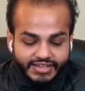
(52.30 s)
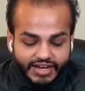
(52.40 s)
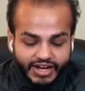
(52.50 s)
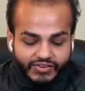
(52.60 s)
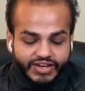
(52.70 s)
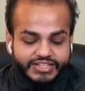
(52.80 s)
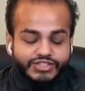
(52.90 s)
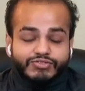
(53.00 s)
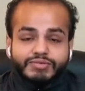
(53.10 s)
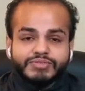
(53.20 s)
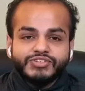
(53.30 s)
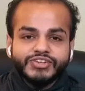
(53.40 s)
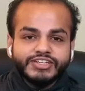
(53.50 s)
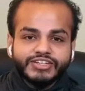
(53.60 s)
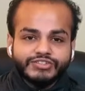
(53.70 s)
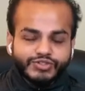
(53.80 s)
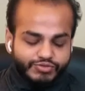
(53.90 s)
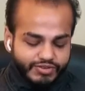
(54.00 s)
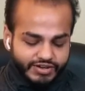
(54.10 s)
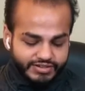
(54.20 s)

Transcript: How has November treated you so far?